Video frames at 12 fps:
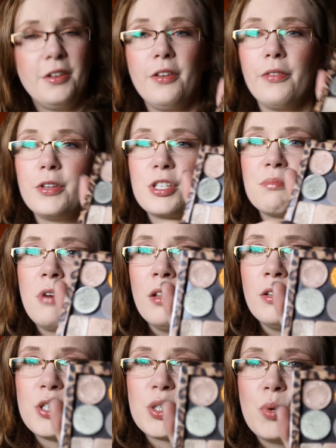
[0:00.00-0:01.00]
The
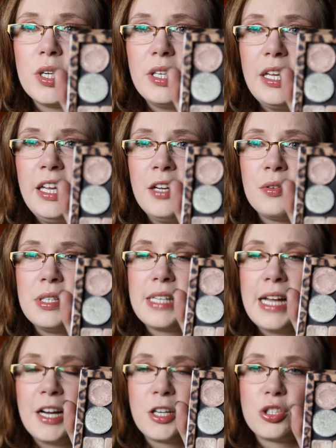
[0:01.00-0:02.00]
smallest one here is
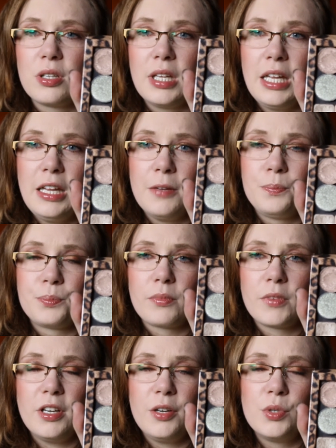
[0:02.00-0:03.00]
actually,
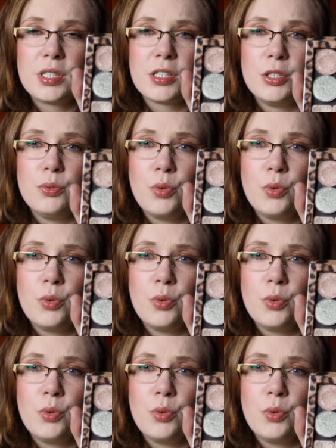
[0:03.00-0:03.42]
it was a